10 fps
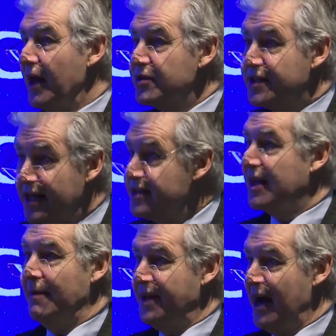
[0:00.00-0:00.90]
The LCDs
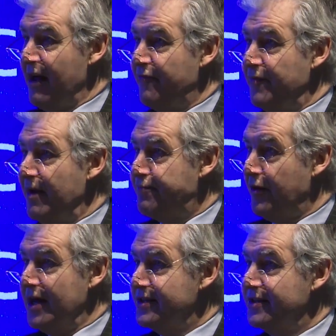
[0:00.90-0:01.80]
come down in
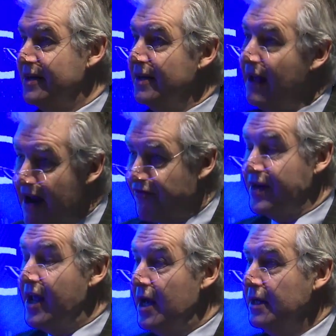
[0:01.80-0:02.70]
price
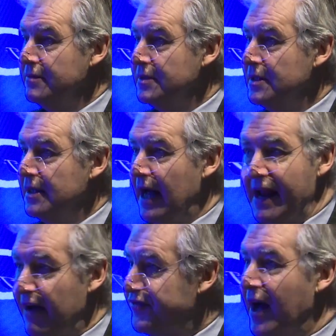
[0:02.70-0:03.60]
every year
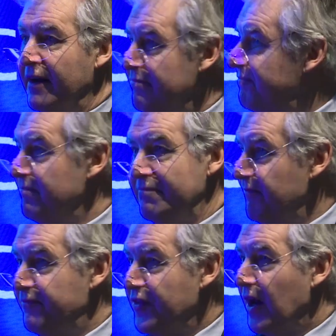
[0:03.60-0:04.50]
and have done
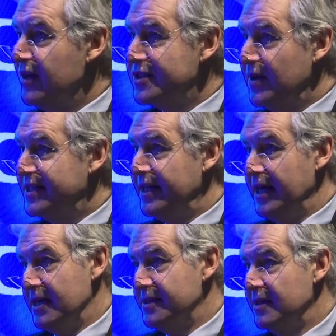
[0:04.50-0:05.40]
for the last 20
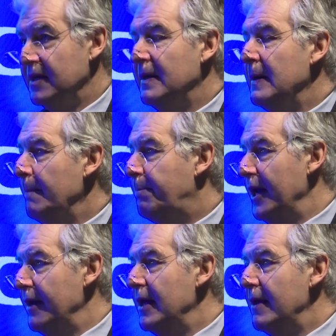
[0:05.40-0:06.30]
years,
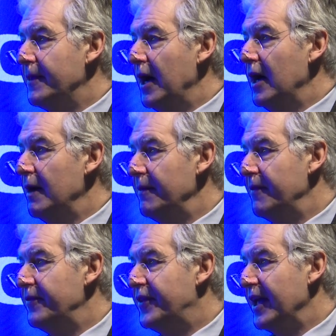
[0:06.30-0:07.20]
but
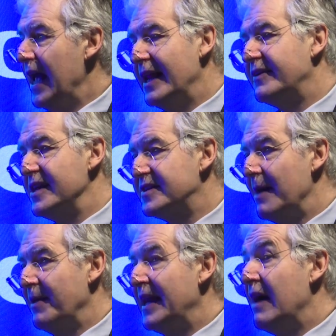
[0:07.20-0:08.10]
the LED is
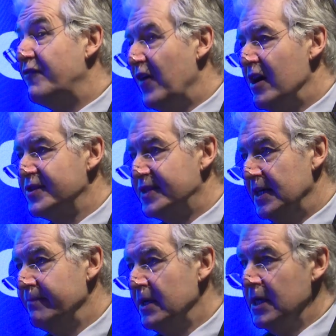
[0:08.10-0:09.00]
coming down
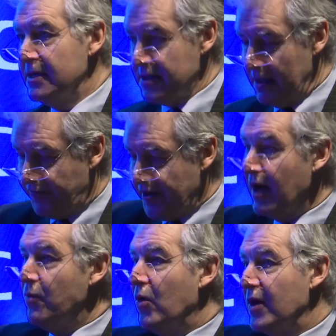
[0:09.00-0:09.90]
faster. So
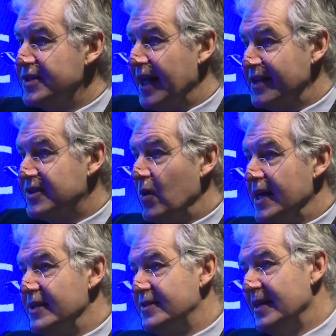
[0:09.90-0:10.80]
video wall is getting
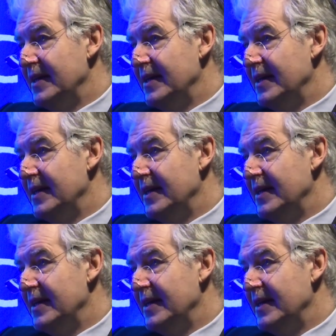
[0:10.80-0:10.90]
squeezed.